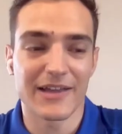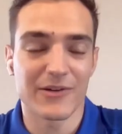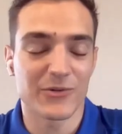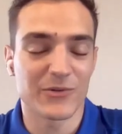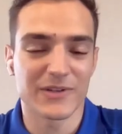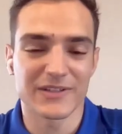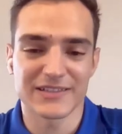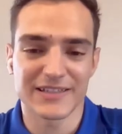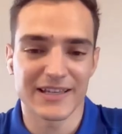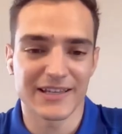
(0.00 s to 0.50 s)
I
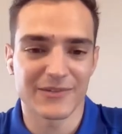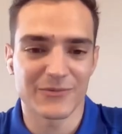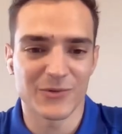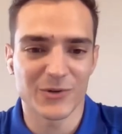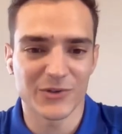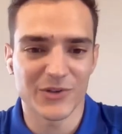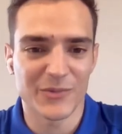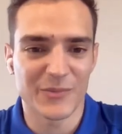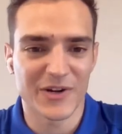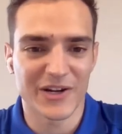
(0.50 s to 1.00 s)
always said
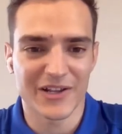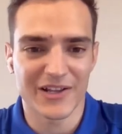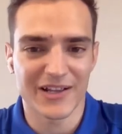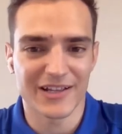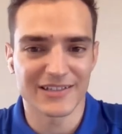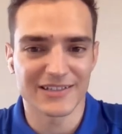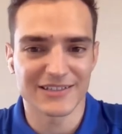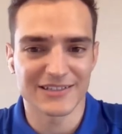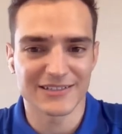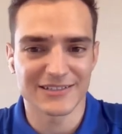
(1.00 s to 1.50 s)
Road
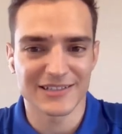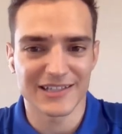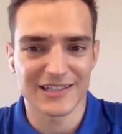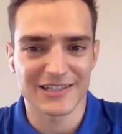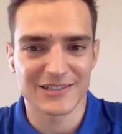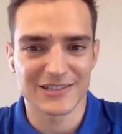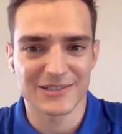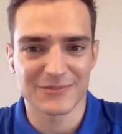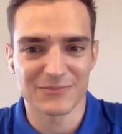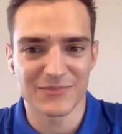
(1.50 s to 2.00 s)
America
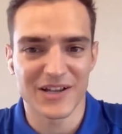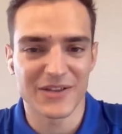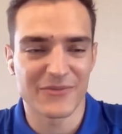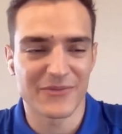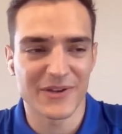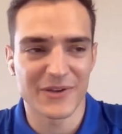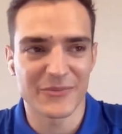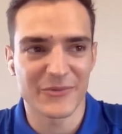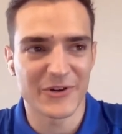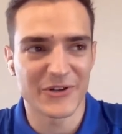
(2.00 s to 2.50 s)
is my
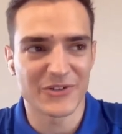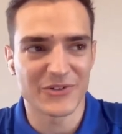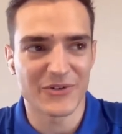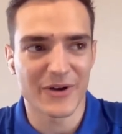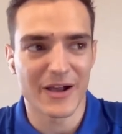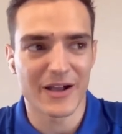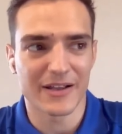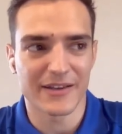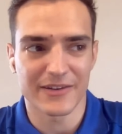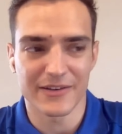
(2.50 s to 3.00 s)
favorite
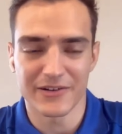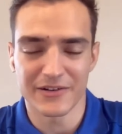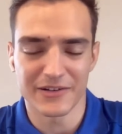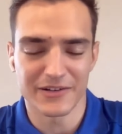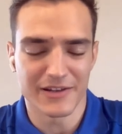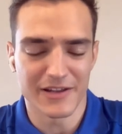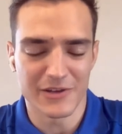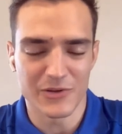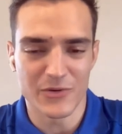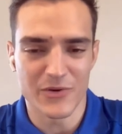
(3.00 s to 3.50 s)
track here
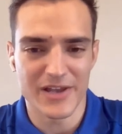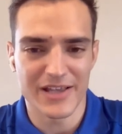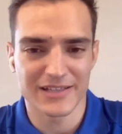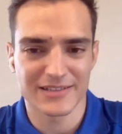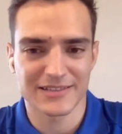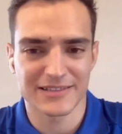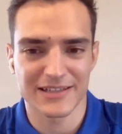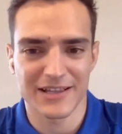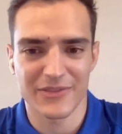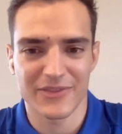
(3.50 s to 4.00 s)
in the
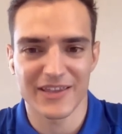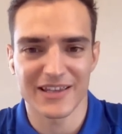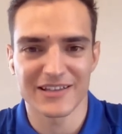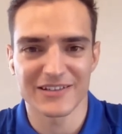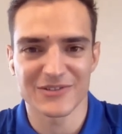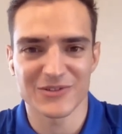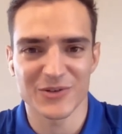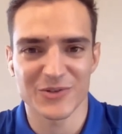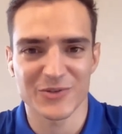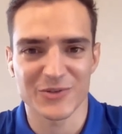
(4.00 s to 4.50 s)
US. I think
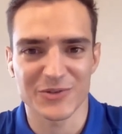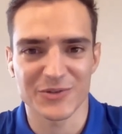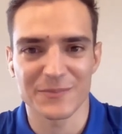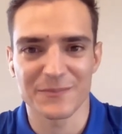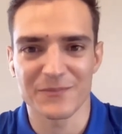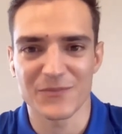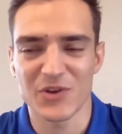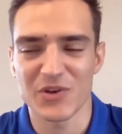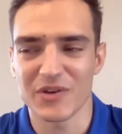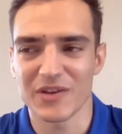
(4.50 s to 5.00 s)
it's
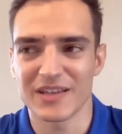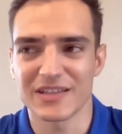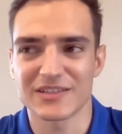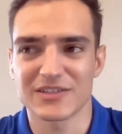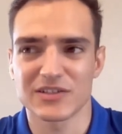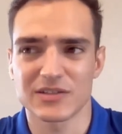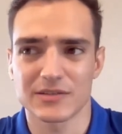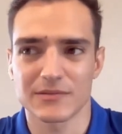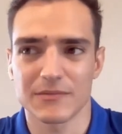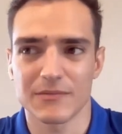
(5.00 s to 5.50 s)
awesome.
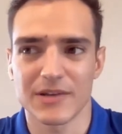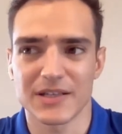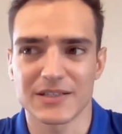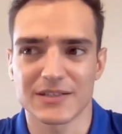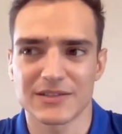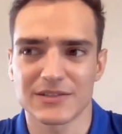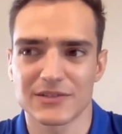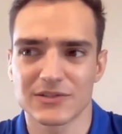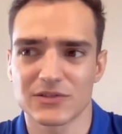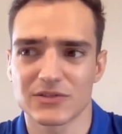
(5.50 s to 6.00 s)
It's
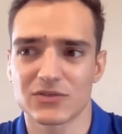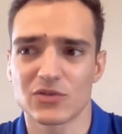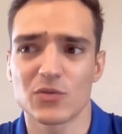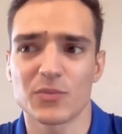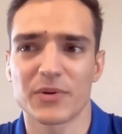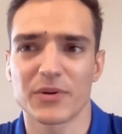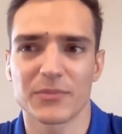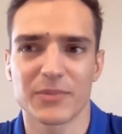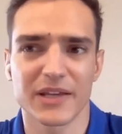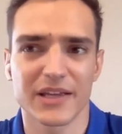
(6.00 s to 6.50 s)

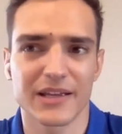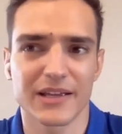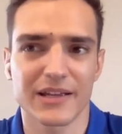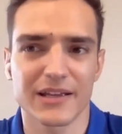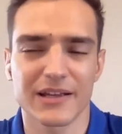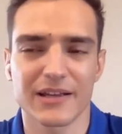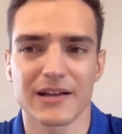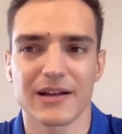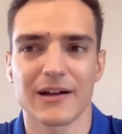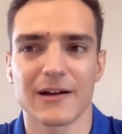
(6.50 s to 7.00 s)
super
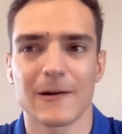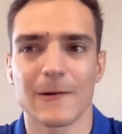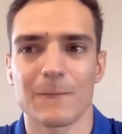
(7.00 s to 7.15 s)
big.